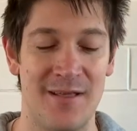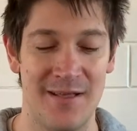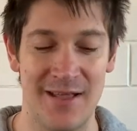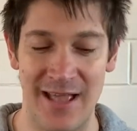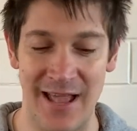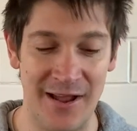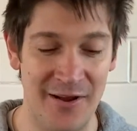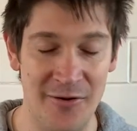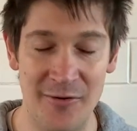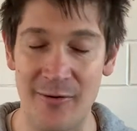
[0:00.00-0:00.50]

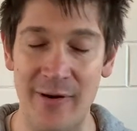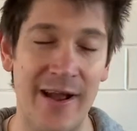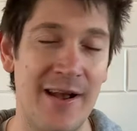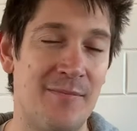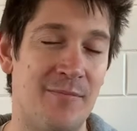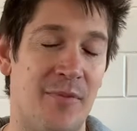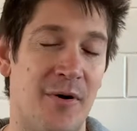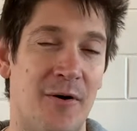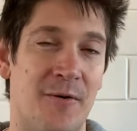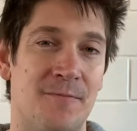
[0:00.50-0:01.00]

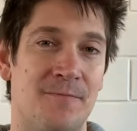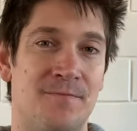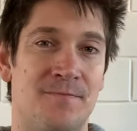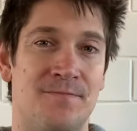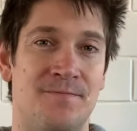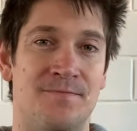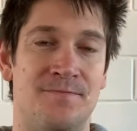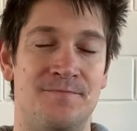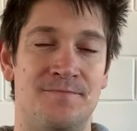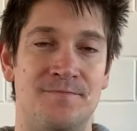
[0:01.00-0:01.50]
Incredible.
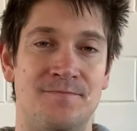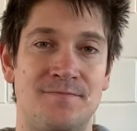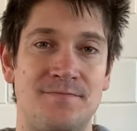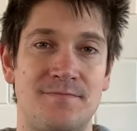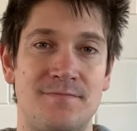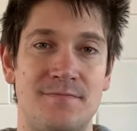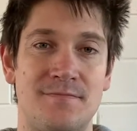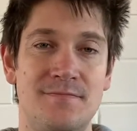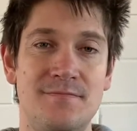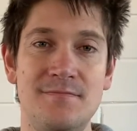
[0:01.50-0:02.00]

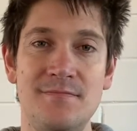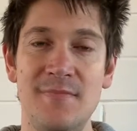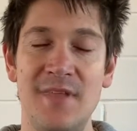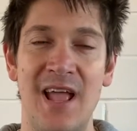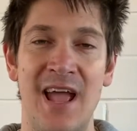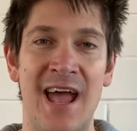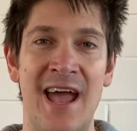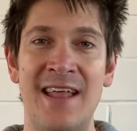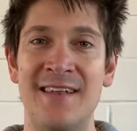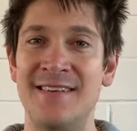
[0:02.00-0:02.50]

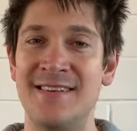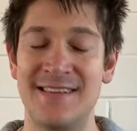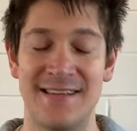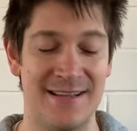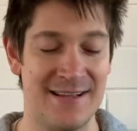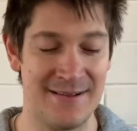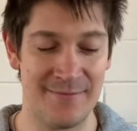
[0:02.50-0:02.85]
And